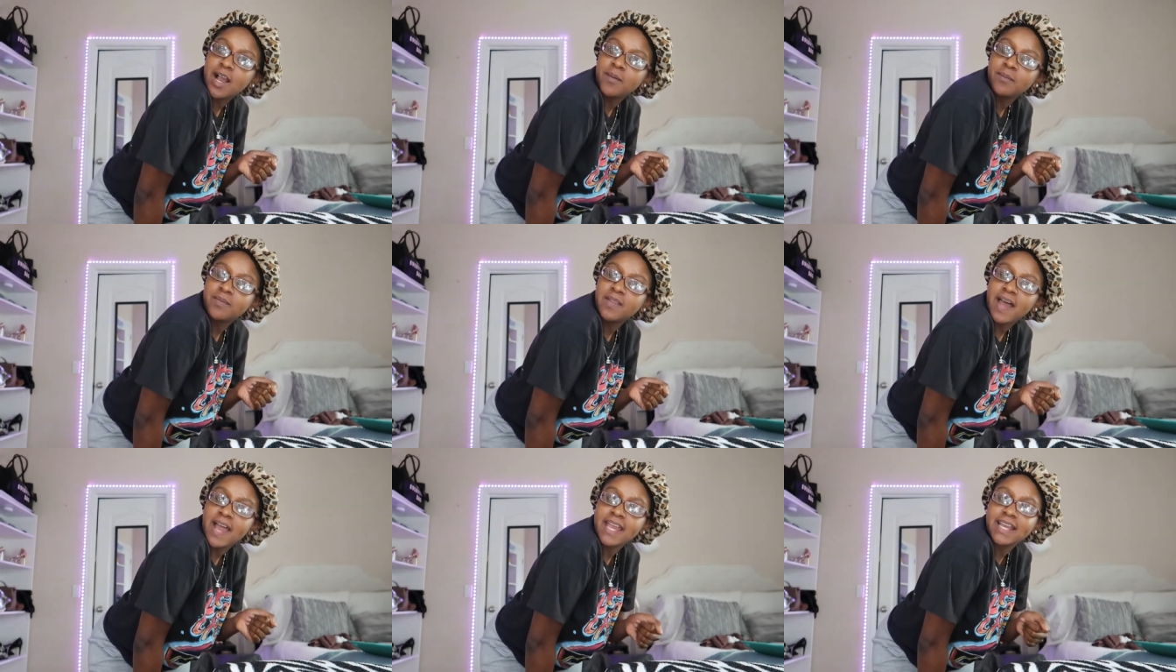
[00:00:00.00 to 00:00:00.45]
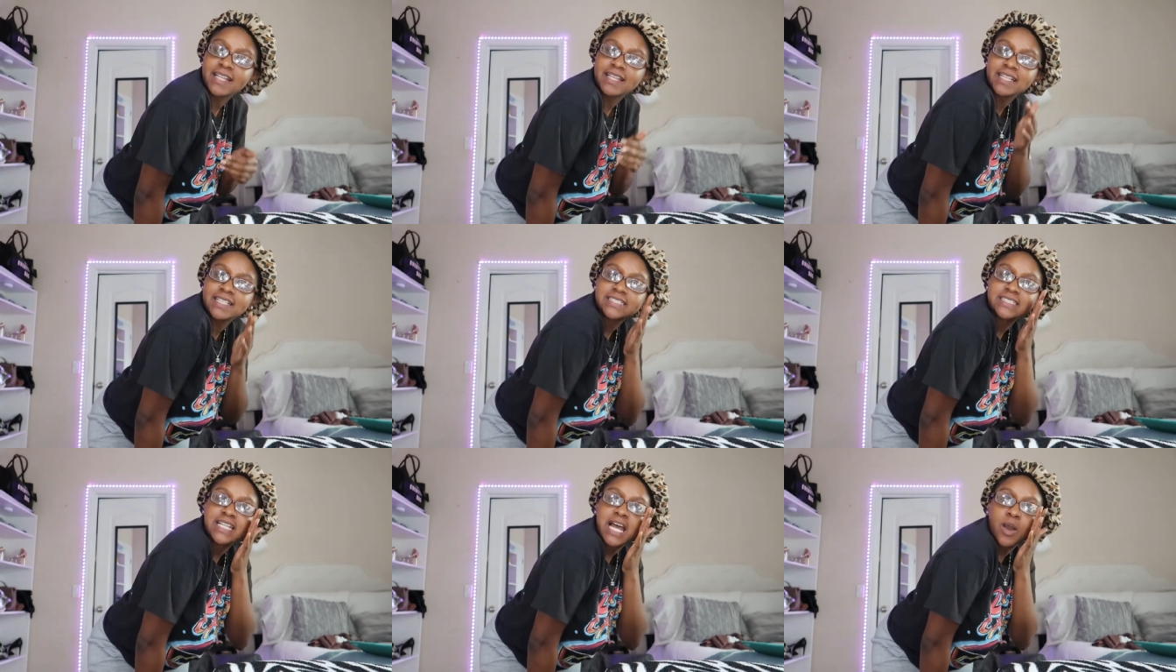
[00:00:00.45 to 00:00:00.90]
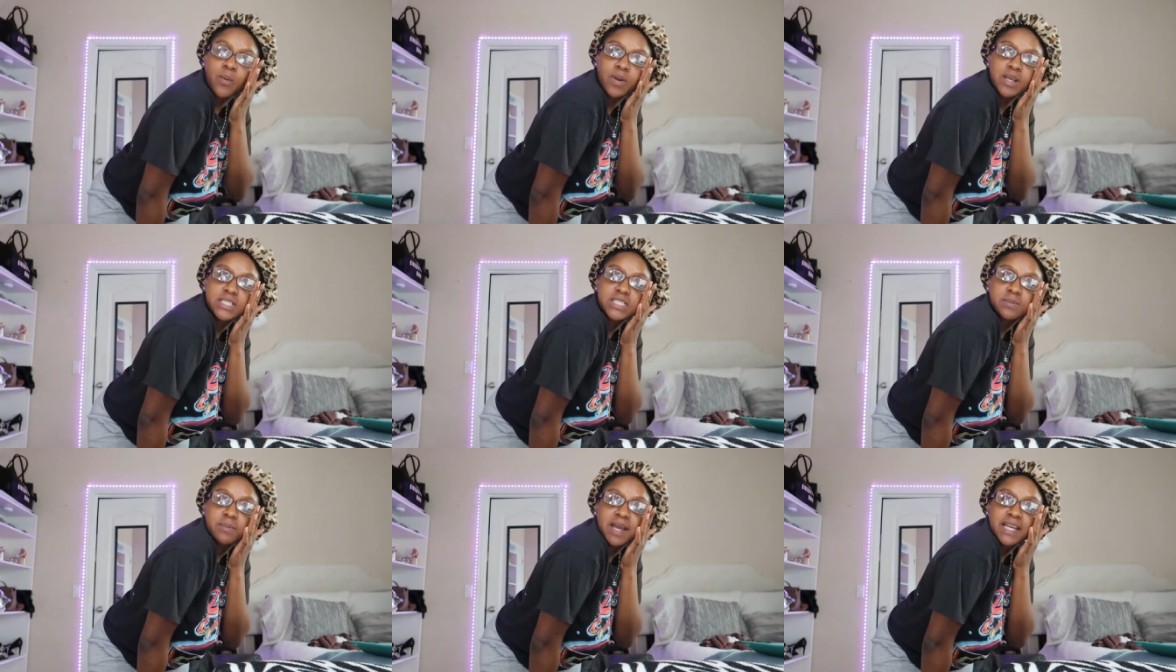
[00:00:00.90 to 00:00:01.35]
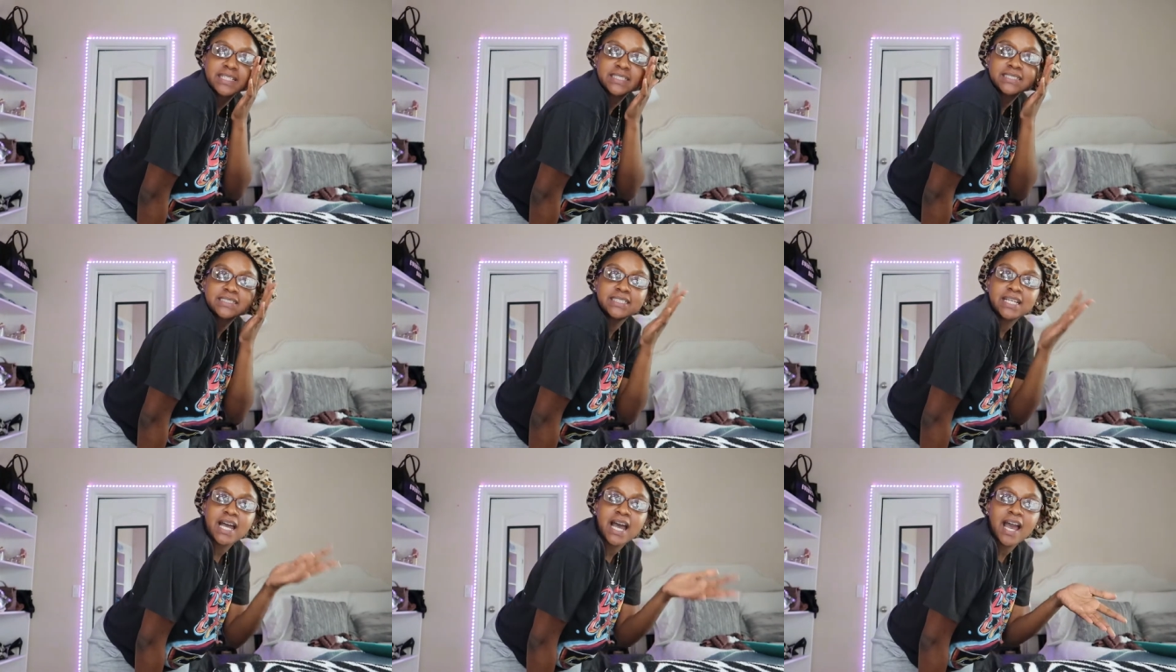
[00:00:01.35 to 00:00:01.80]
I'm like, let's not waste my
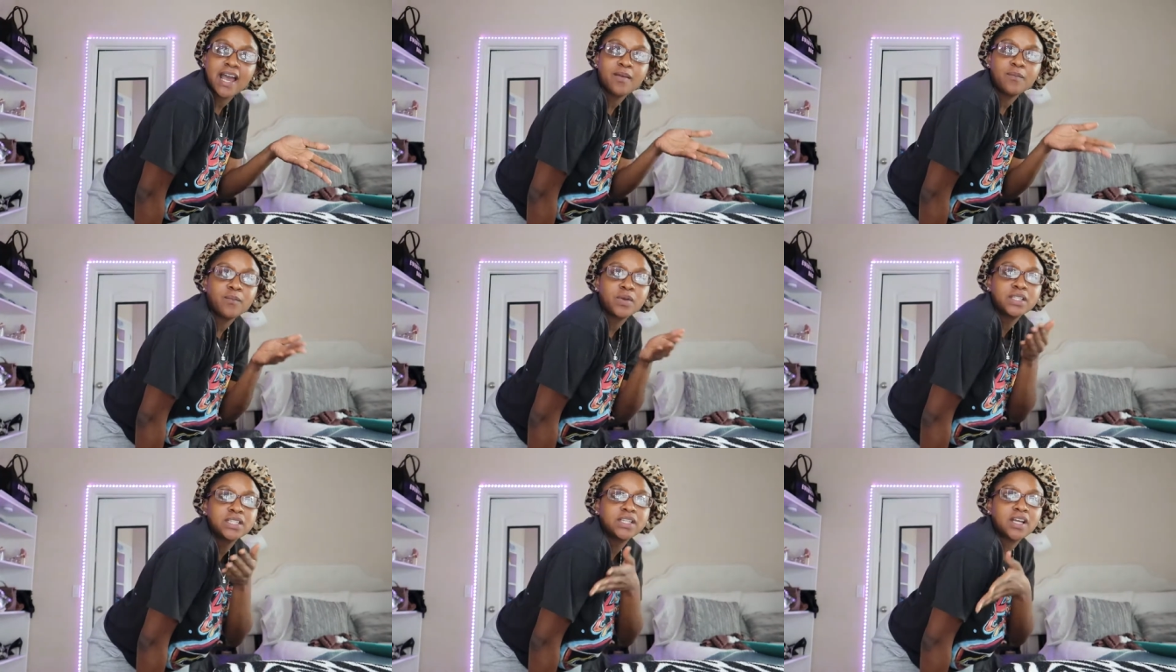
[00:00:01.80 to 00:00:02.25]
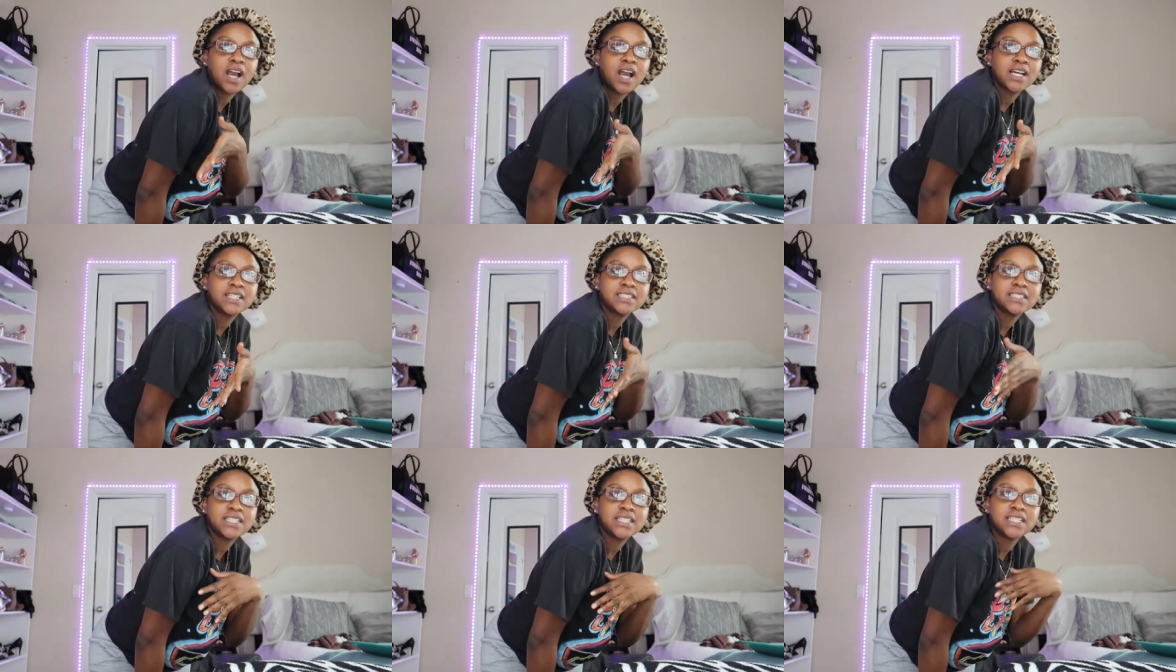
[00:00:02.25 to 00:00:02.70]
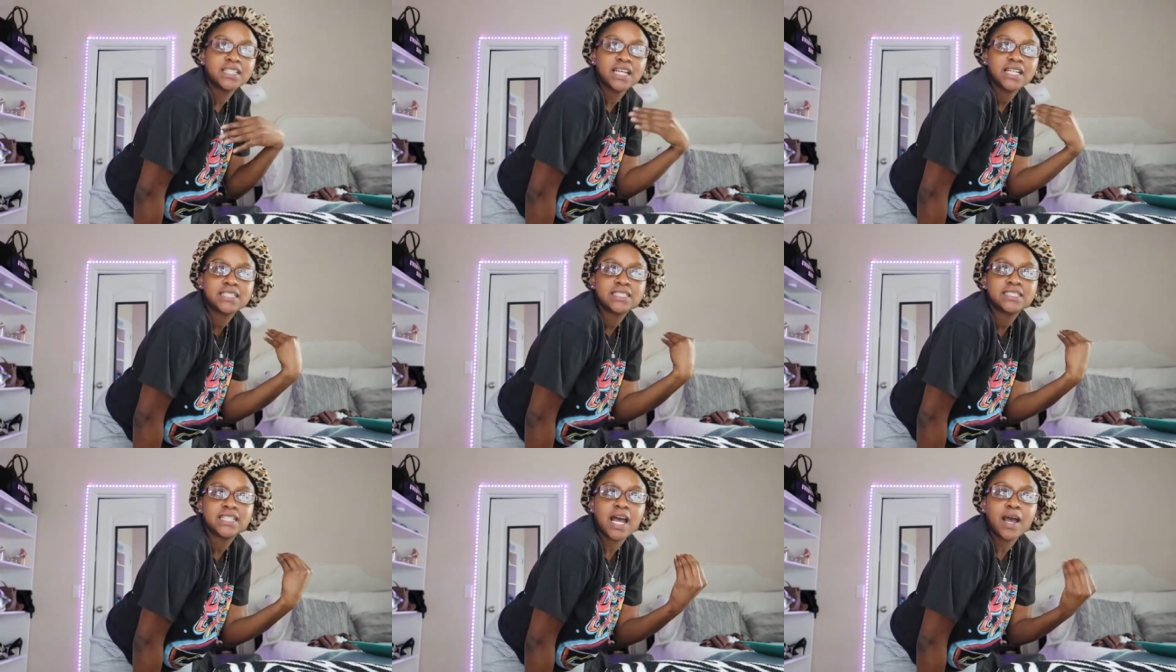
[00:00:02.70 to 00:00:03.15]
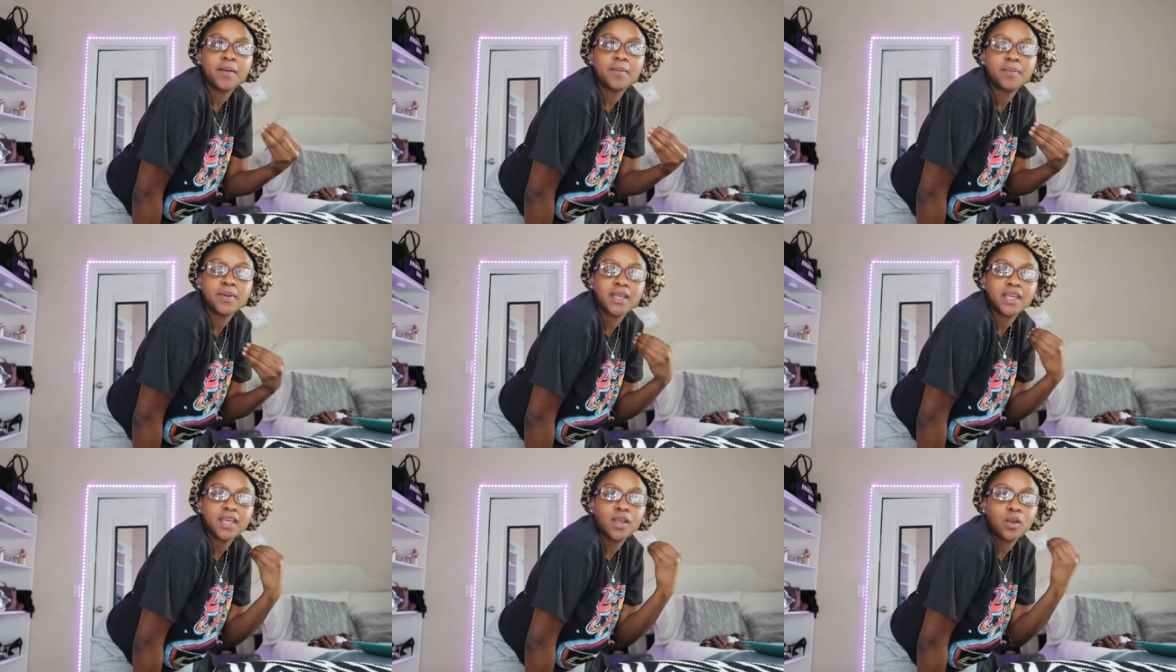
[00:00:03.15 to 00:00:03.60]
time with content that's not
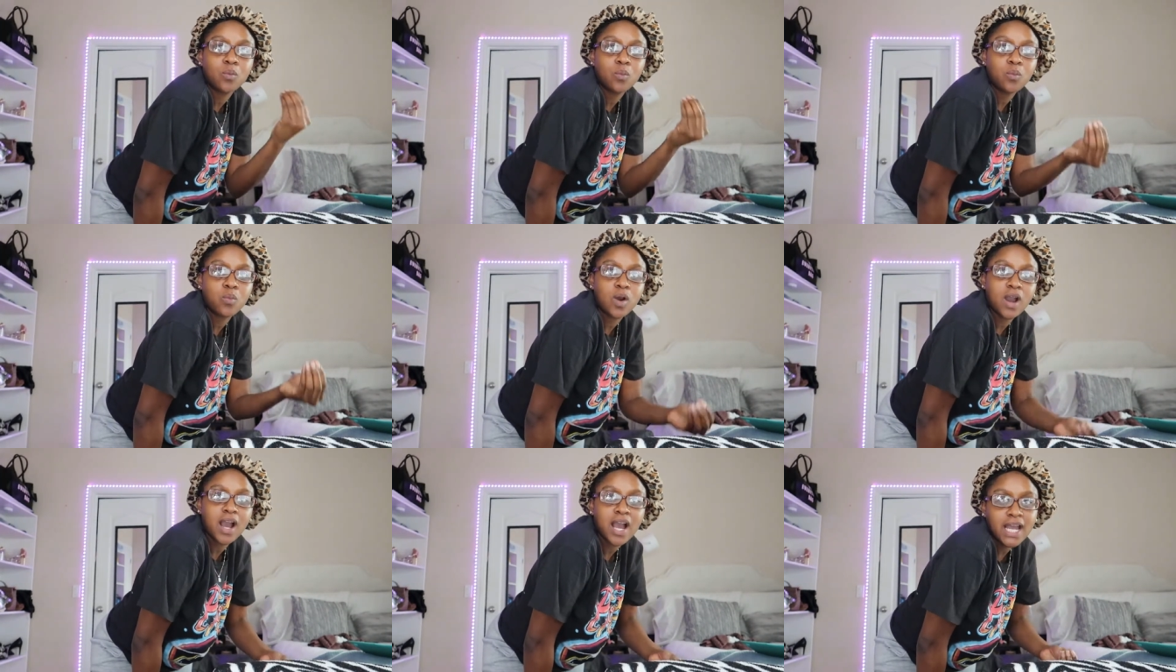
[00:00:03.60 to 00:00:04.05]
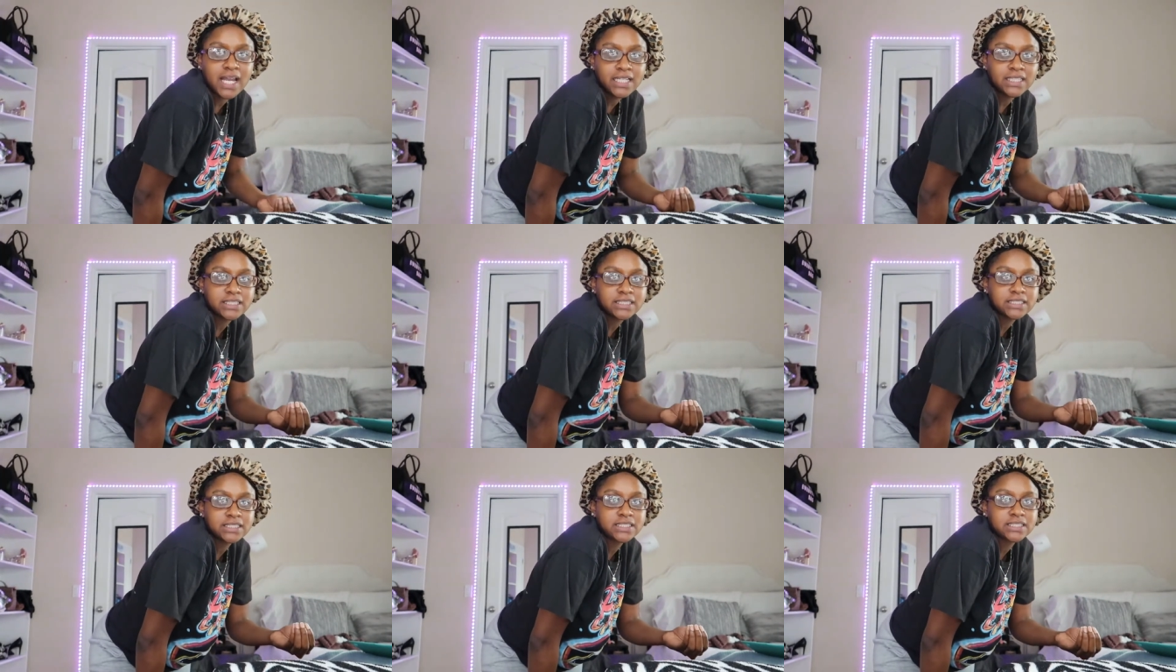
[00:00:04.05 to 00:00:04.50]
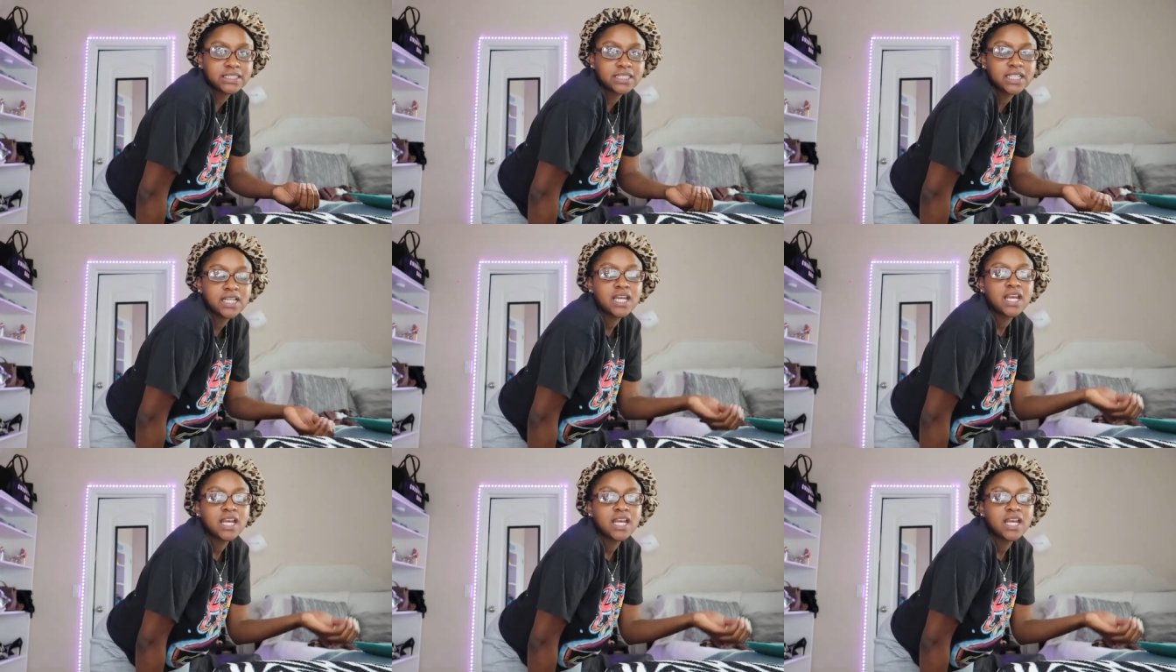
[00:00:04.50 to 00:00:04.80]
being watched.